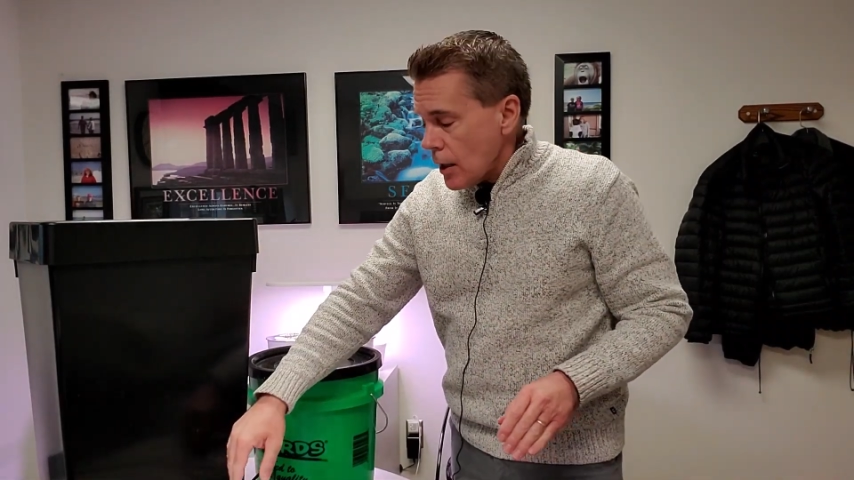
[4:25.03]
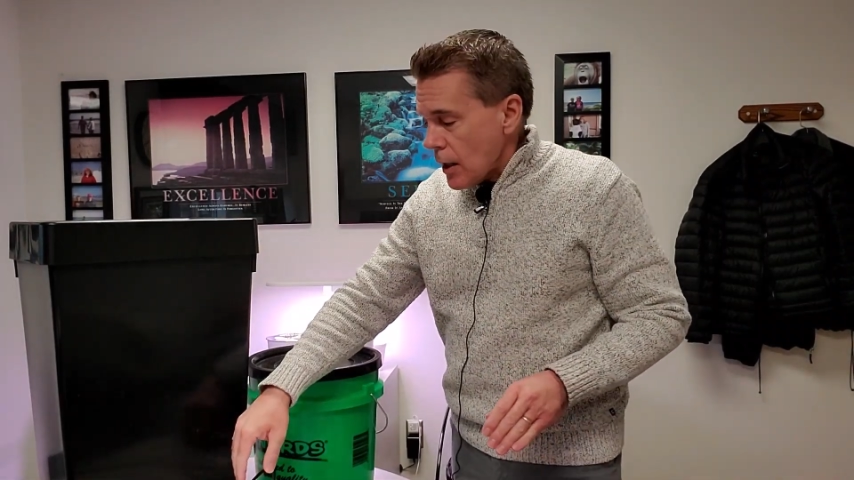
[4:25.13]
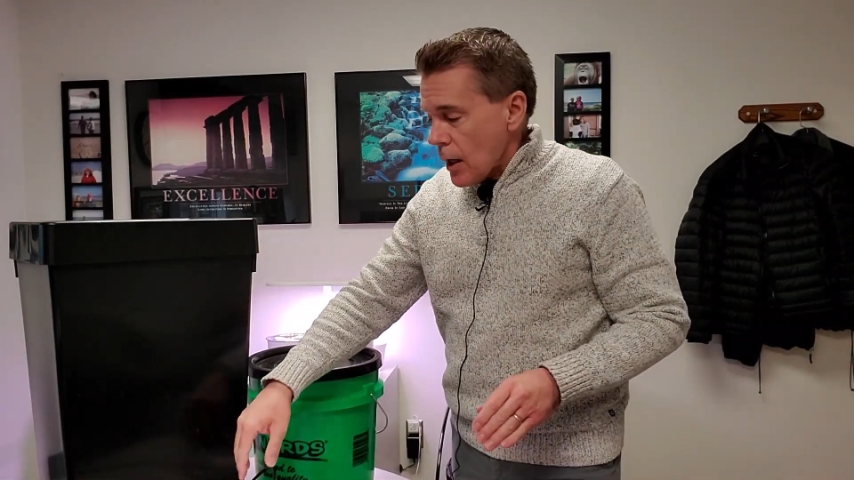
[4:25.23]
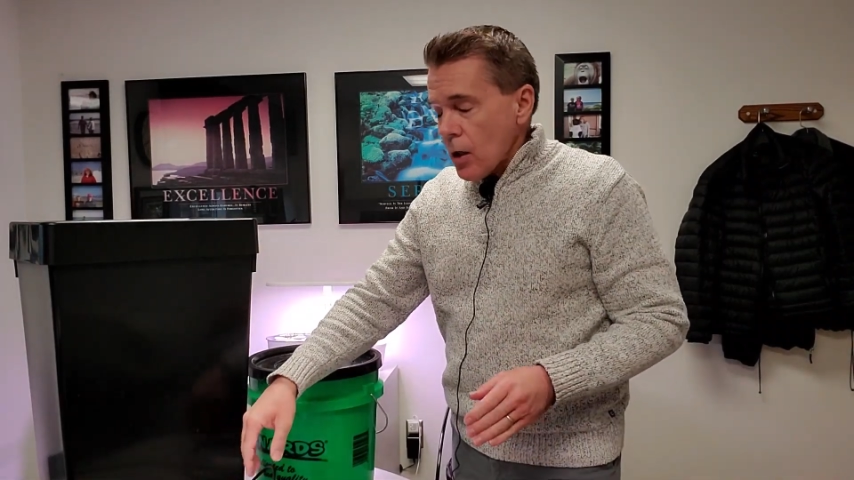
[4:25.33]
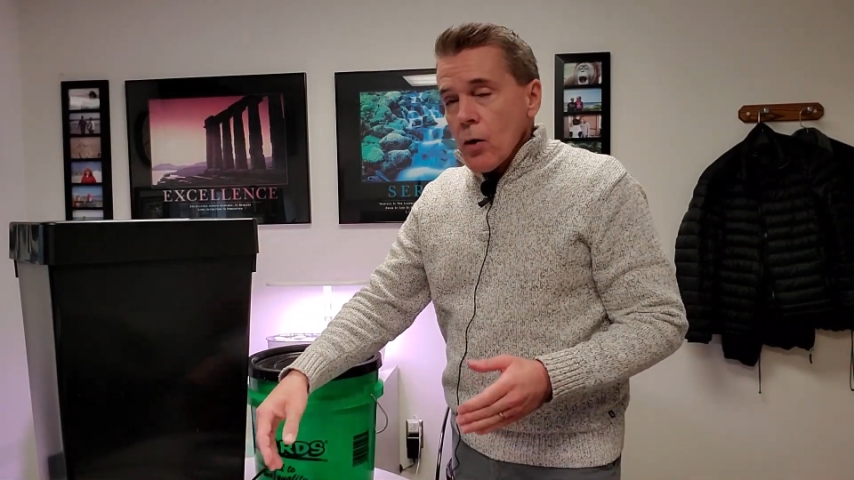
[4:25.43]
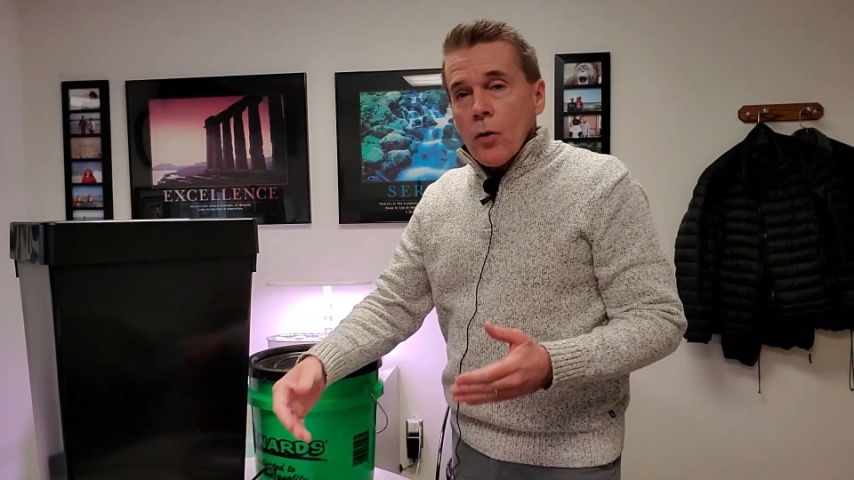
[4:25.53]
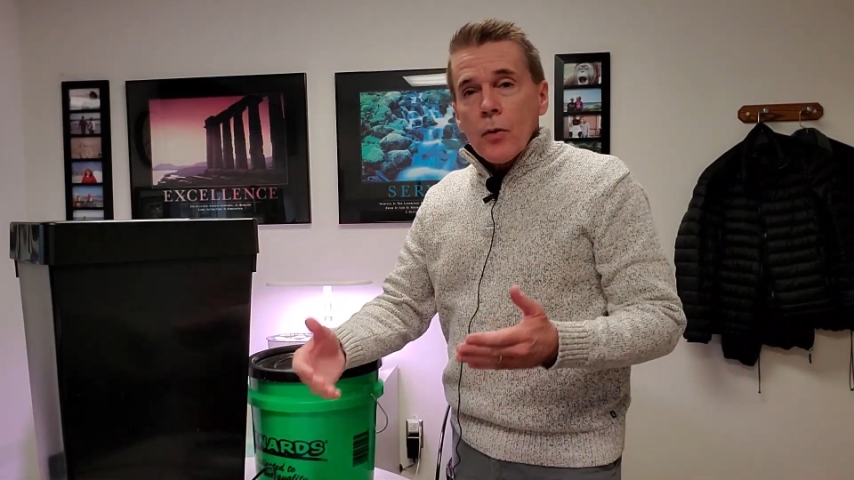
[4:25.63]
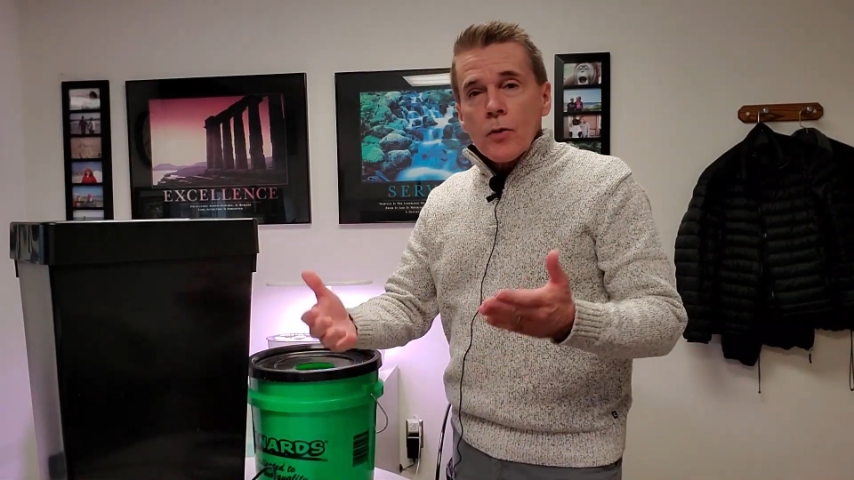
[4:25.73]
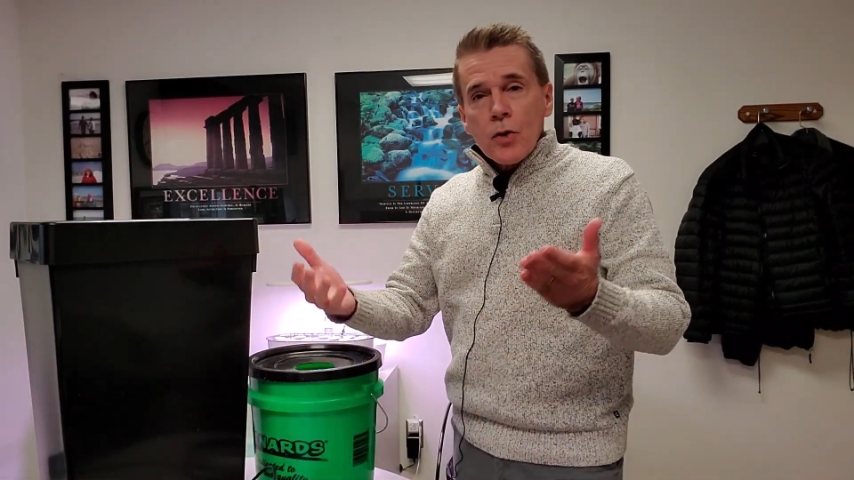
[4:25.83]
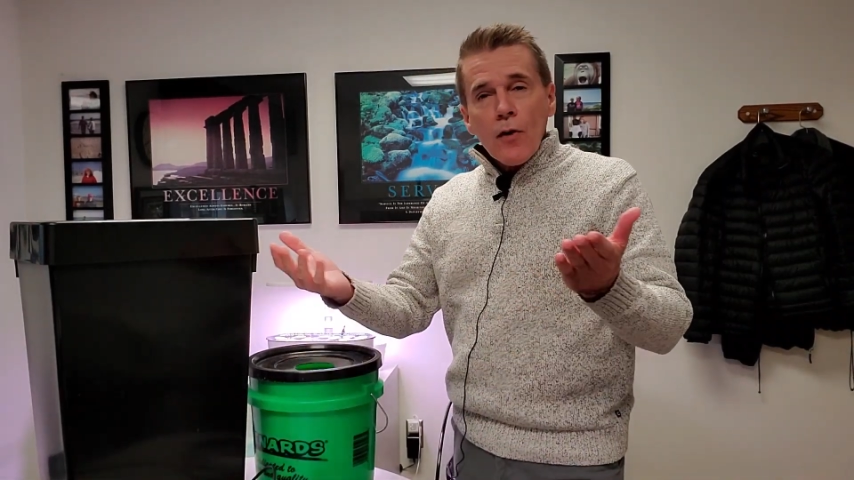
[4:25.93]
Now,
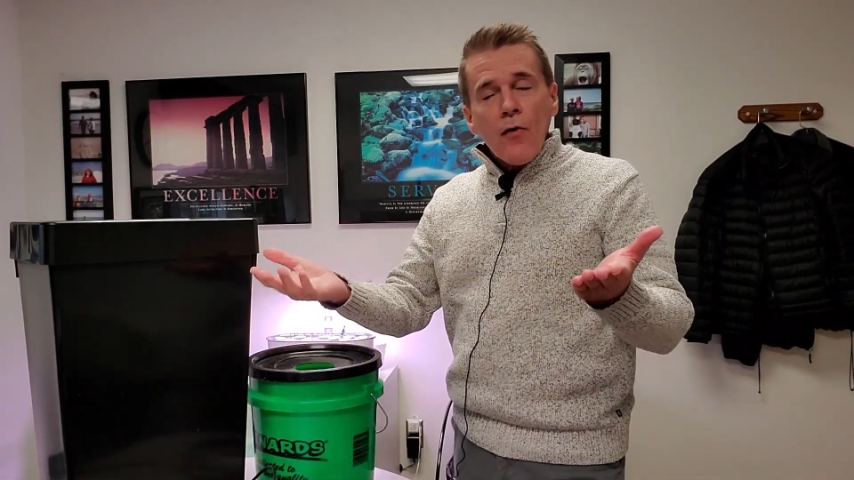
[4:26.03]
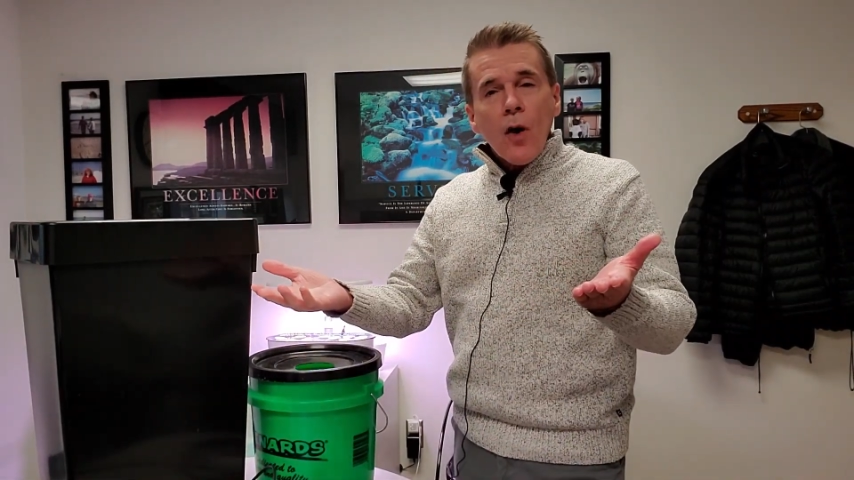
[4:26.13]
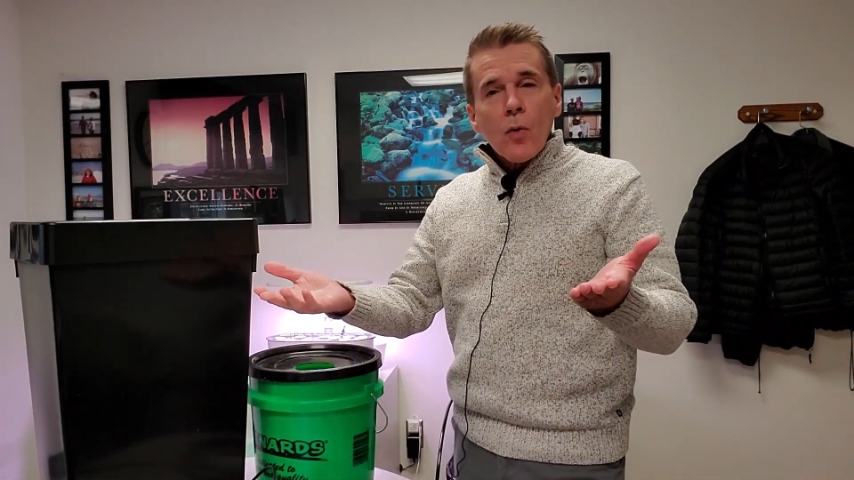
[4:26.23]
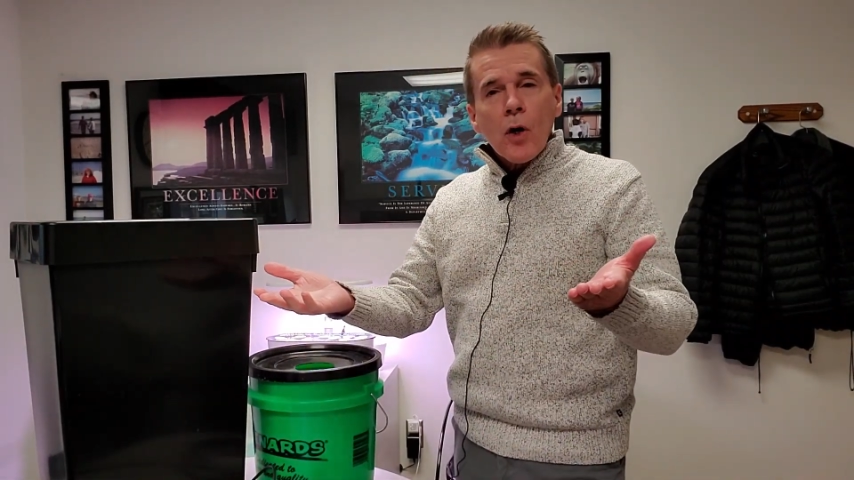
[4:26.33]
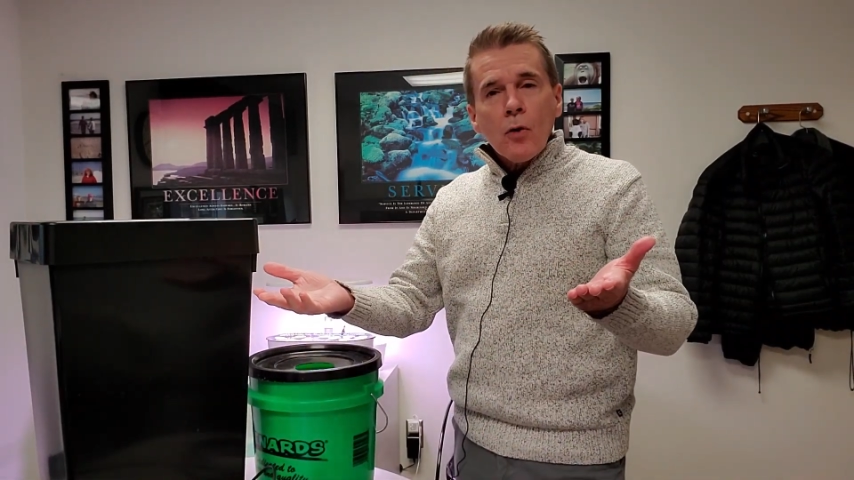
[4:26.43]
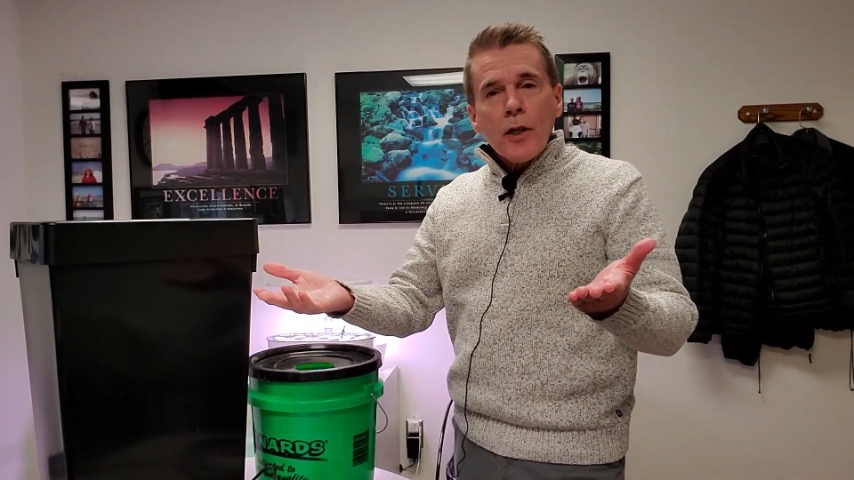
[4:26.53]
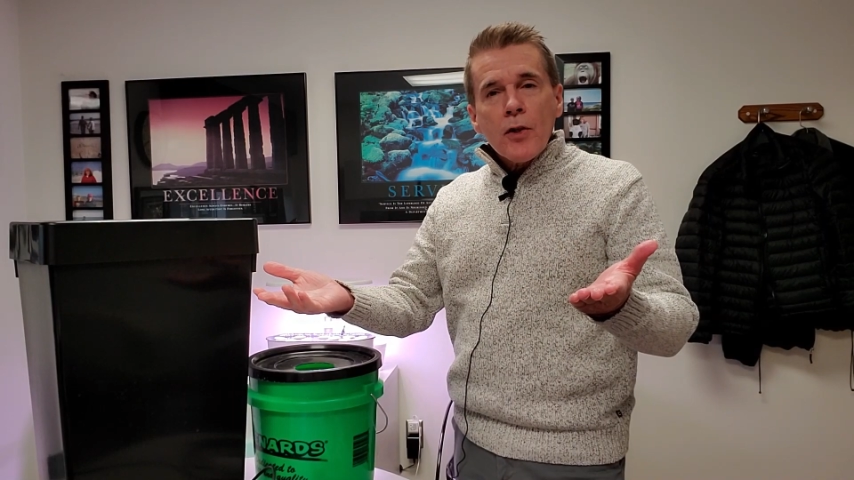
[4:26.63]
so far we're only